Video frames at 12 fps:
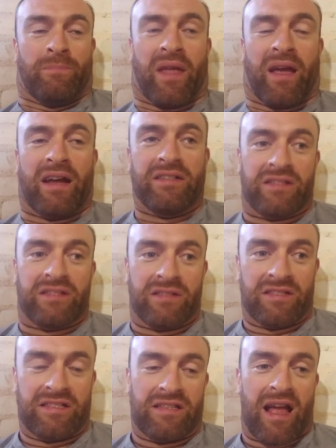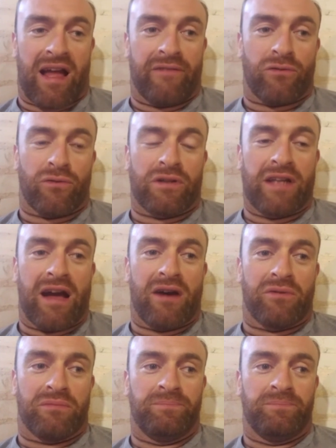and sat everyone
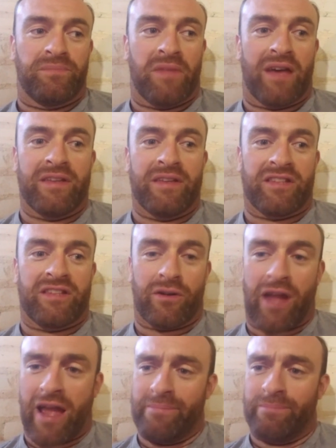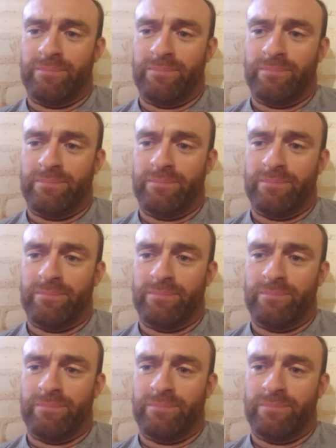down and they said, okay,